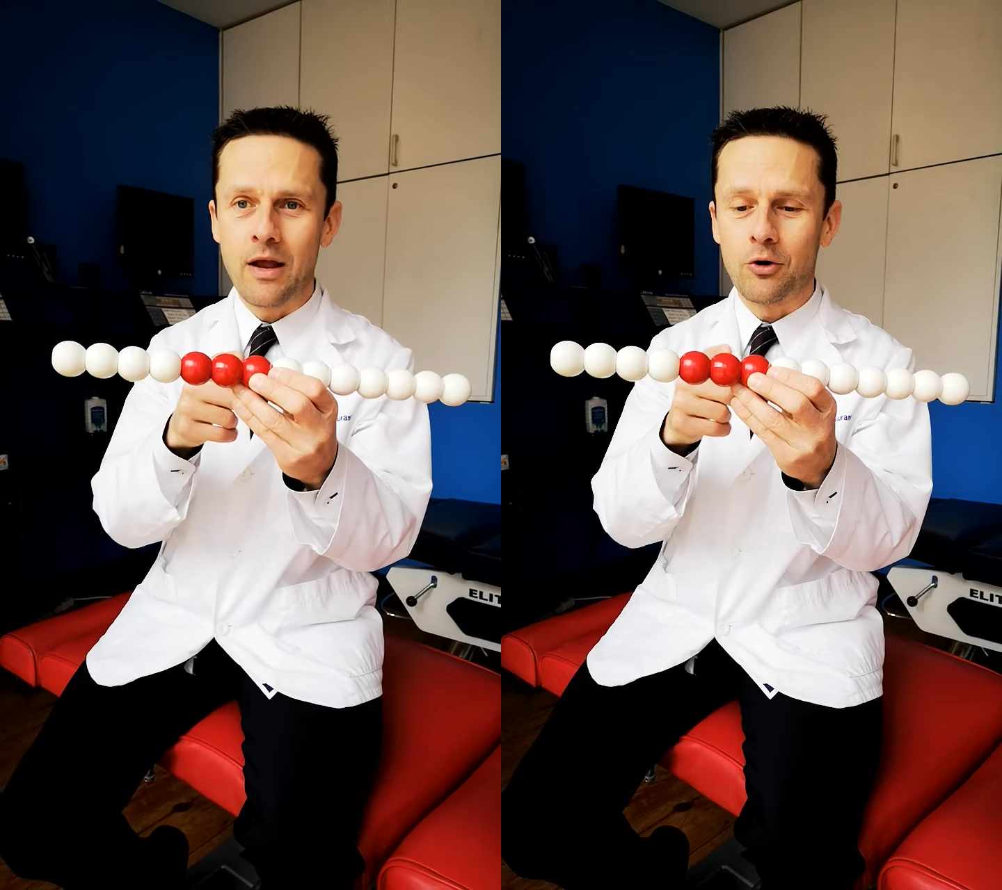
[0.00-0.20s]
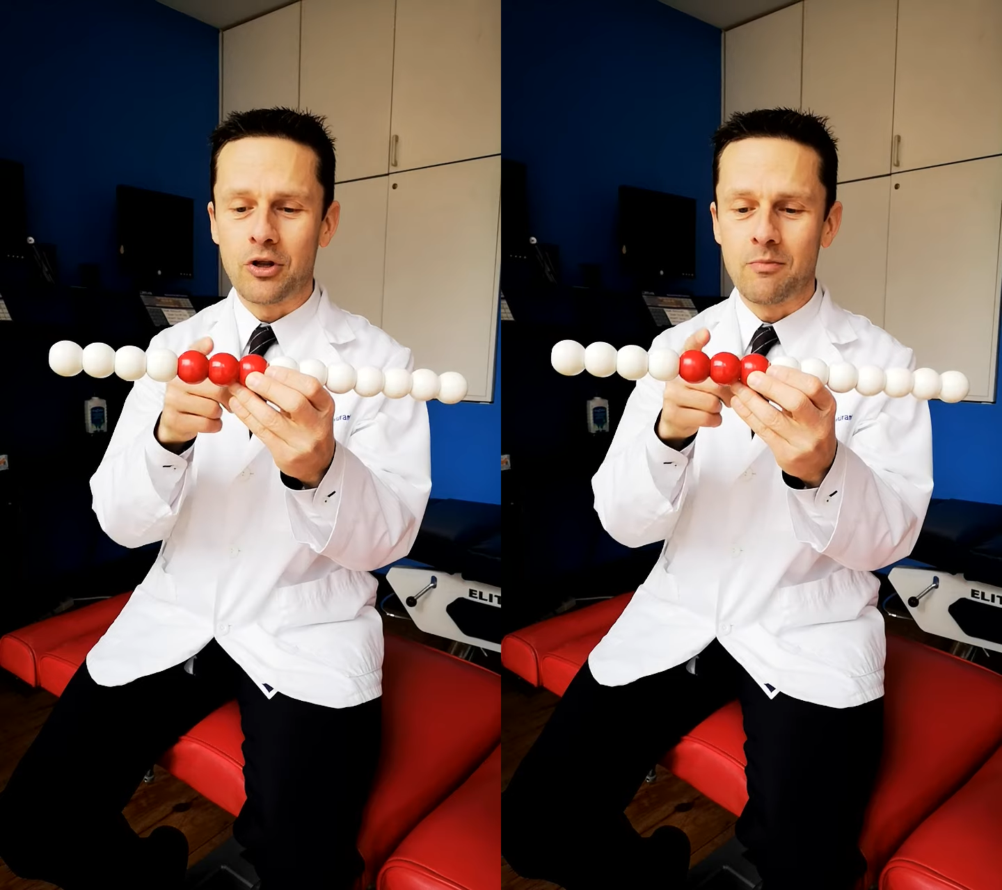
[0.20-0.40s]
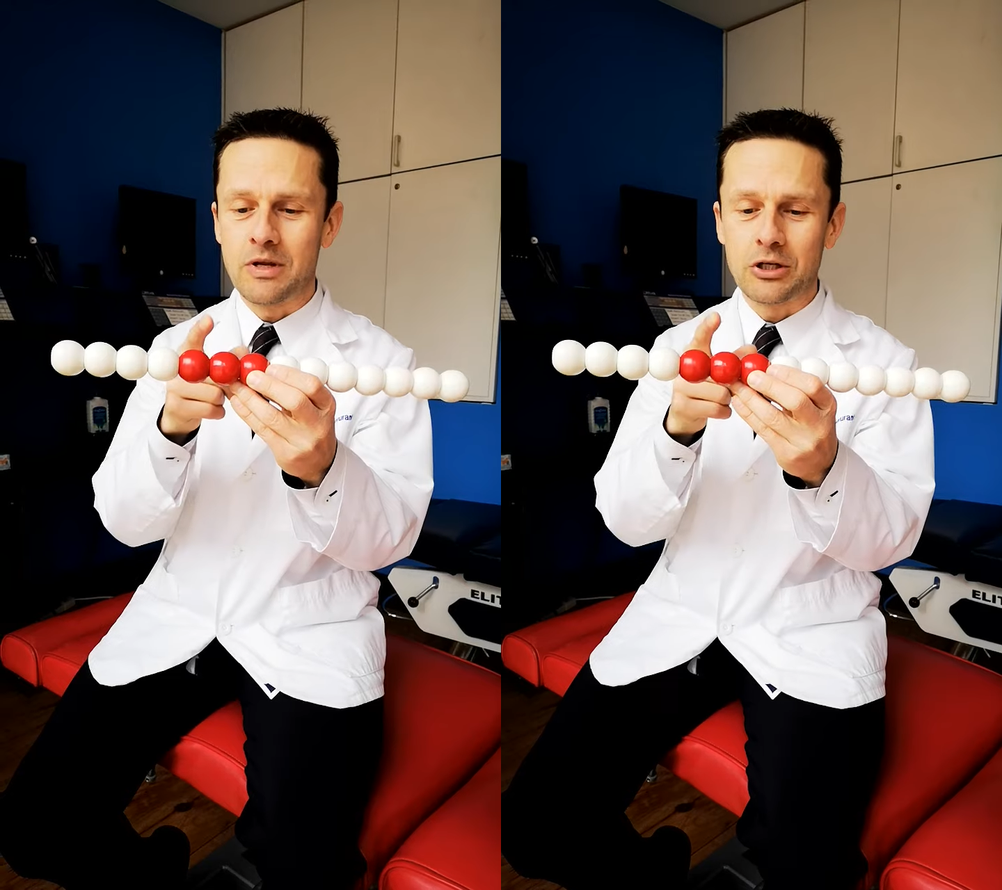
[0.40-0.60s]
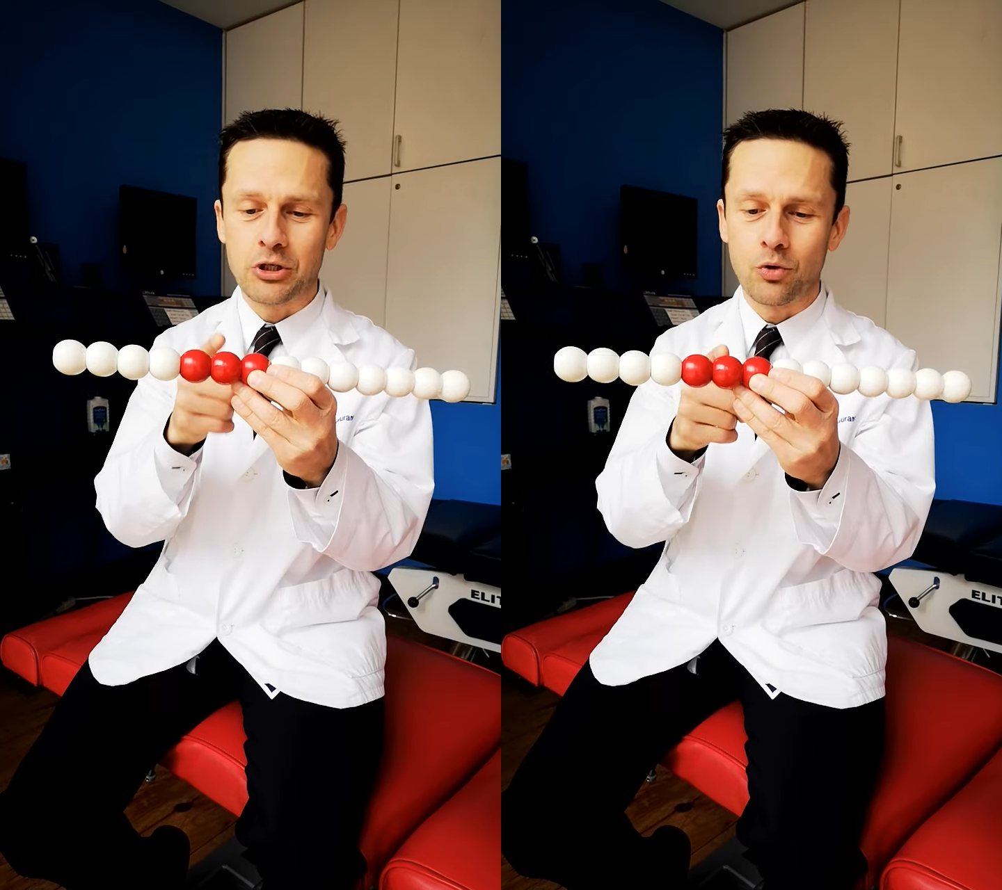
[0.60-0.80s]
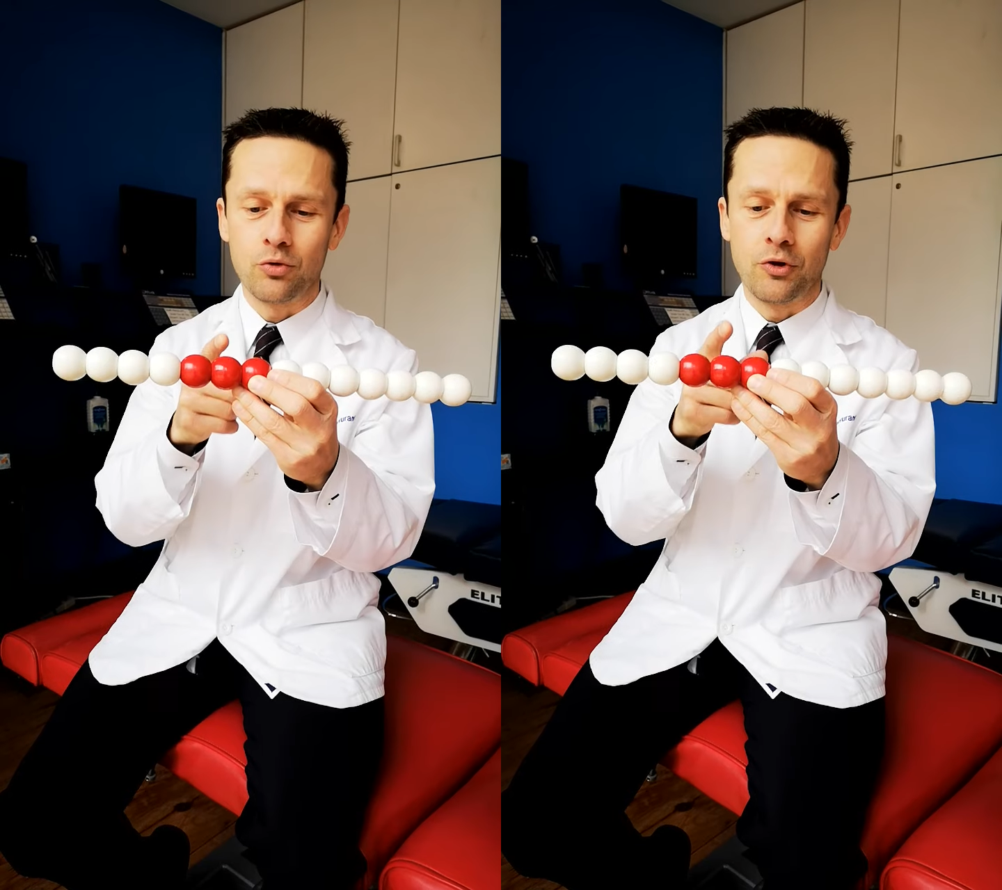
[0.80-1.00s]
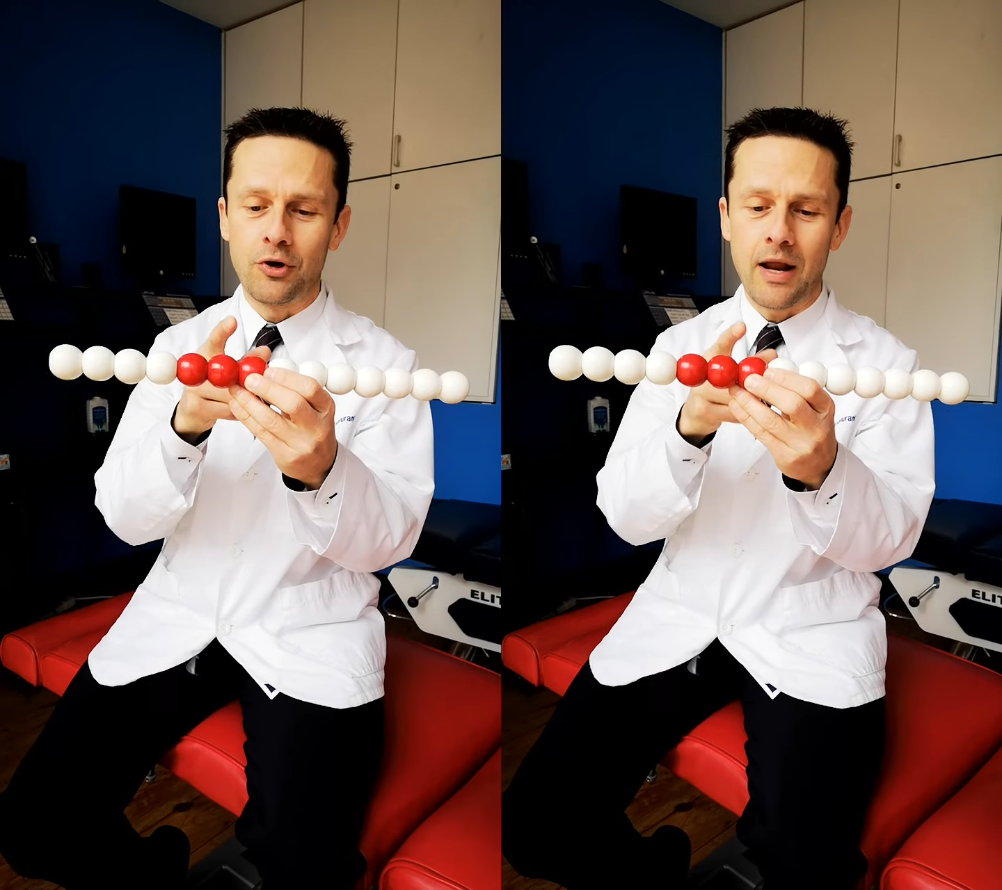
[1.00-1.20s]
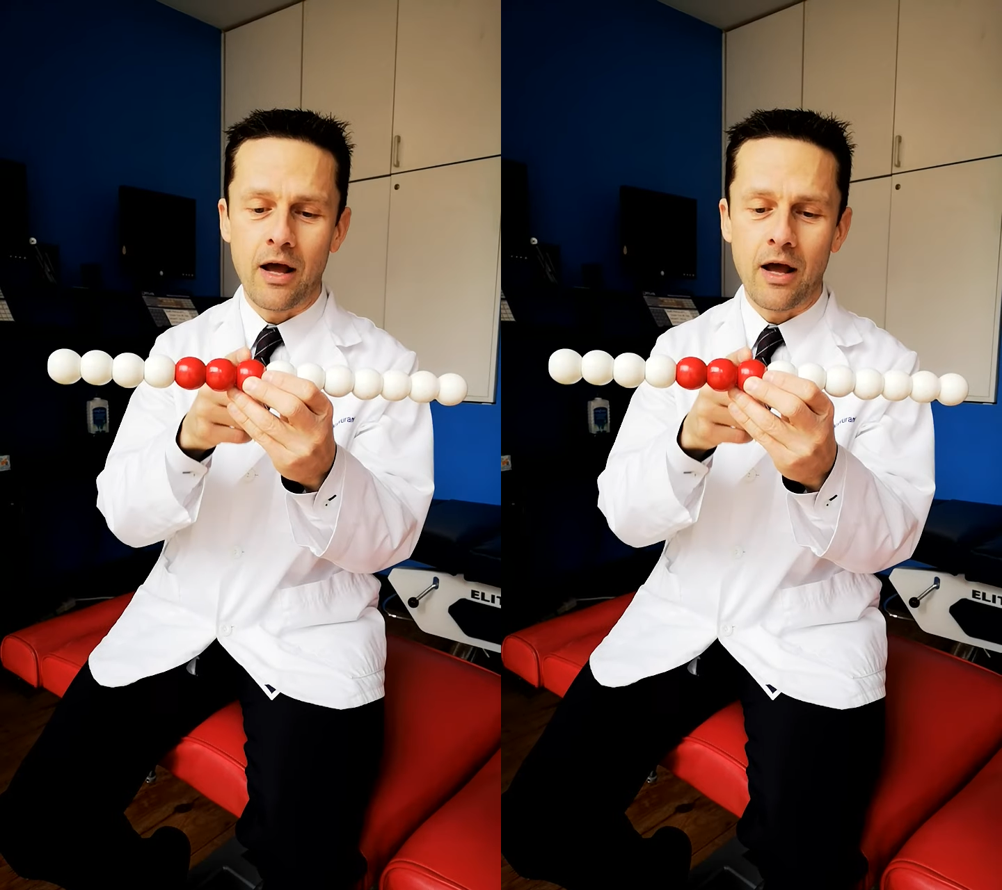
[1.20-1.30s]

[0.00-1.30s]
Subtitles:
or it could be a shoulder,